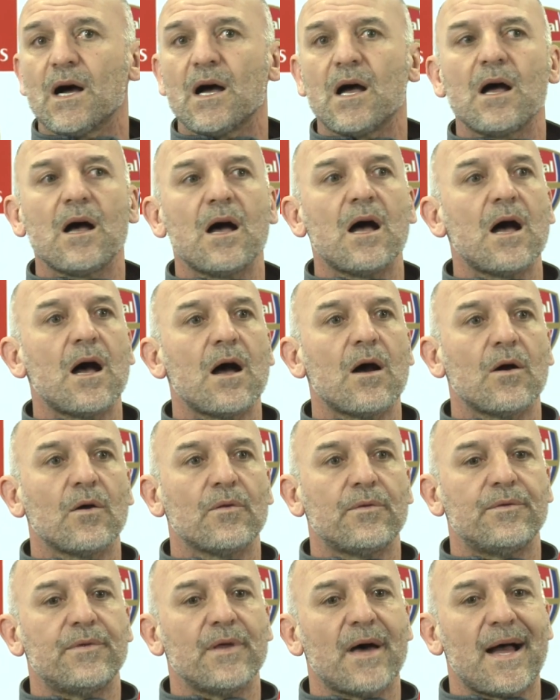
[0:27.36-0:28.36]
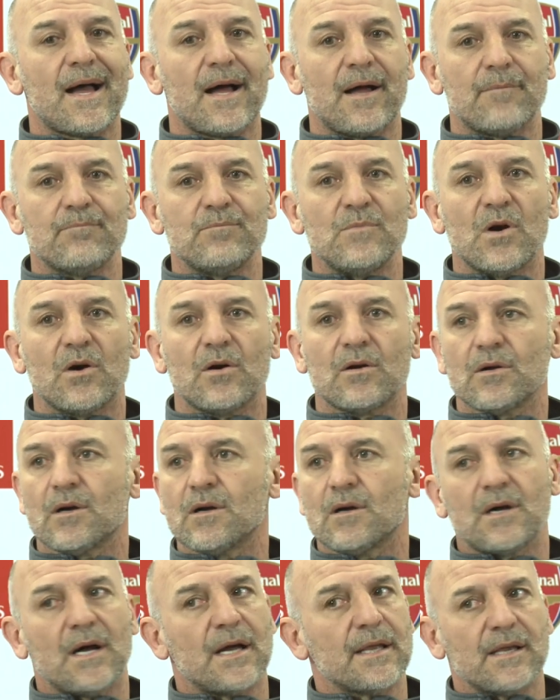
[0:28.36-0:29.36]
I
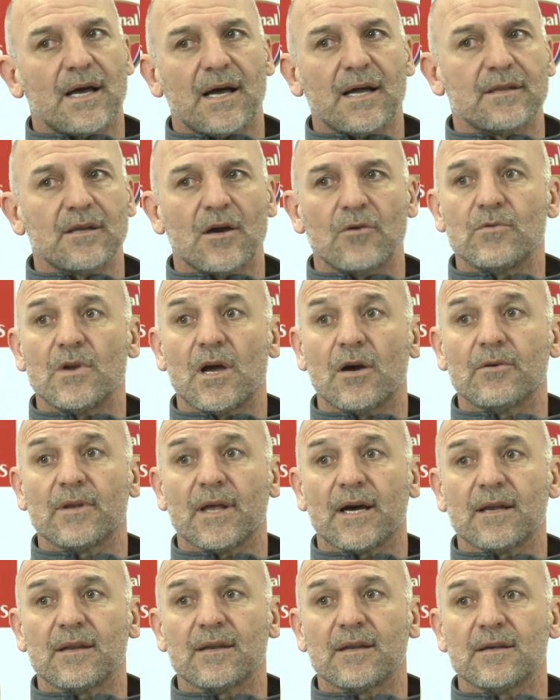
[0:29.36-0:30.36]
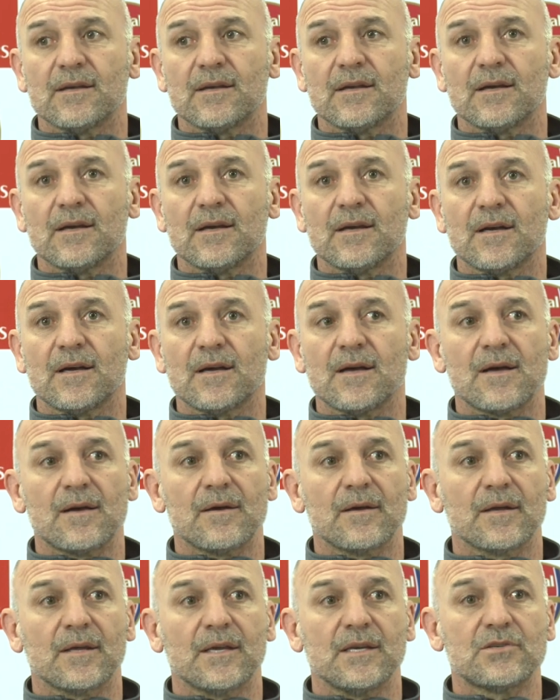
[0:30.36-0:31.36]
don't know that.
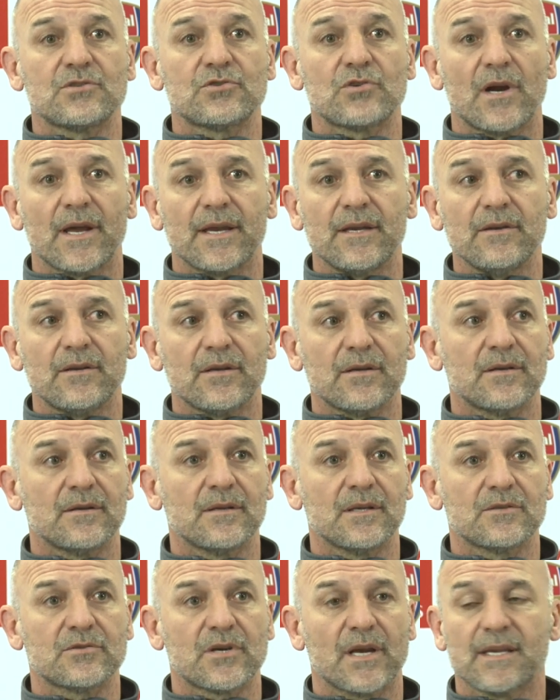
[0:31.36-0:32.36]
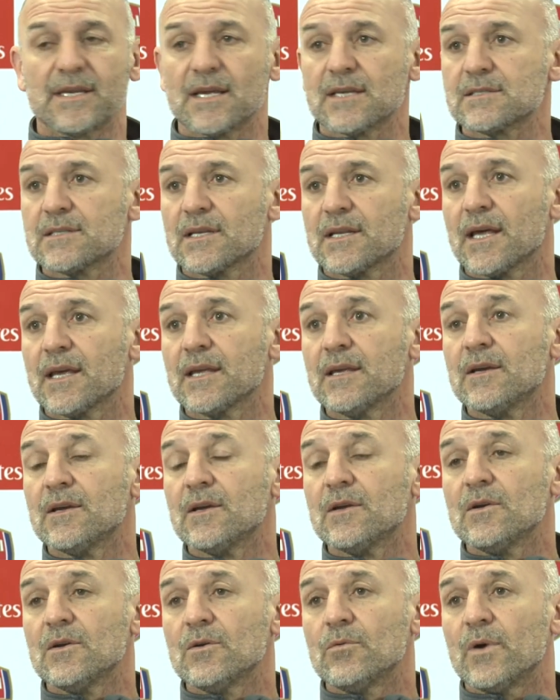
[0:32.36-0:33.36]
And he's trained. He trained yesterday.
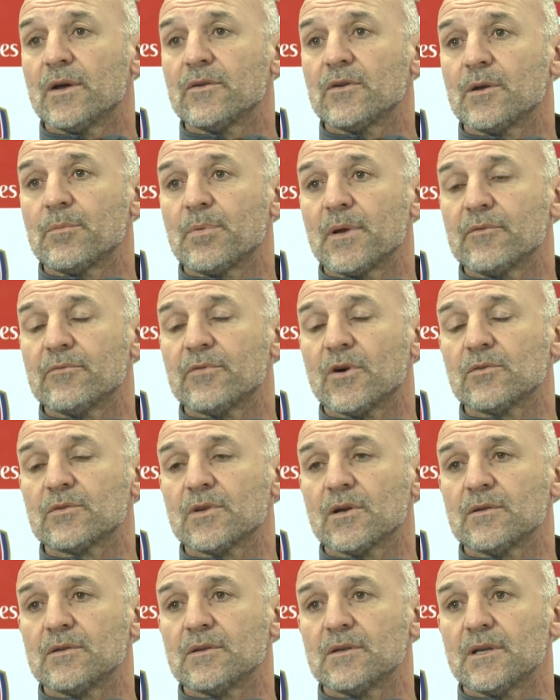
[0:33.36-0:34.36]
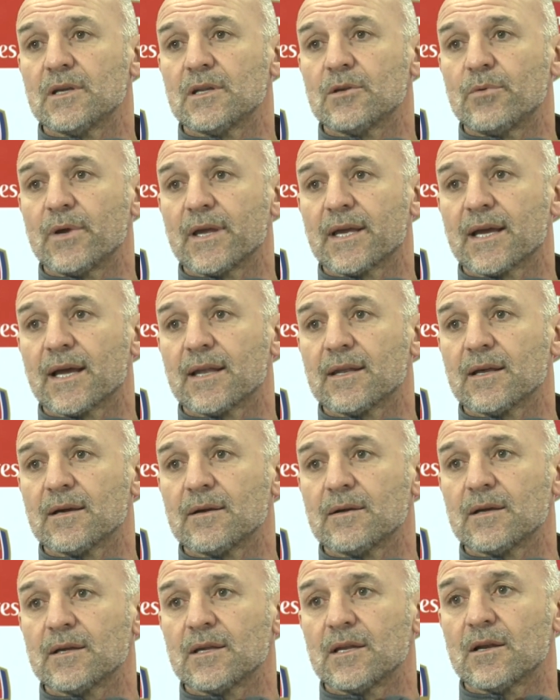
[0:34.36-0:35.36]
Mm. Whether he'll be involved on the weekend,
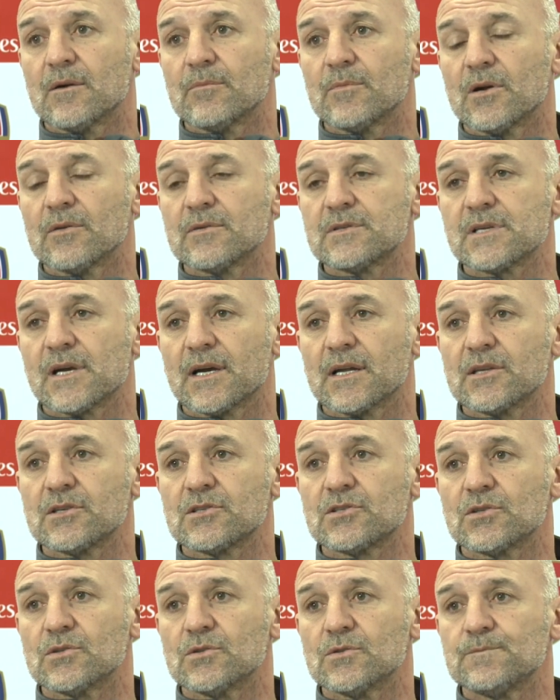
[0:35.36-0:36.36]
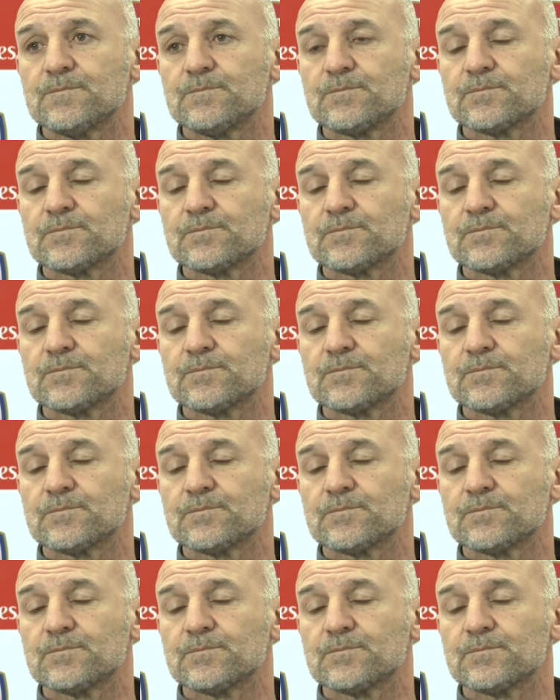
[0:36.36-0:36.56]
I'm not entirely sure.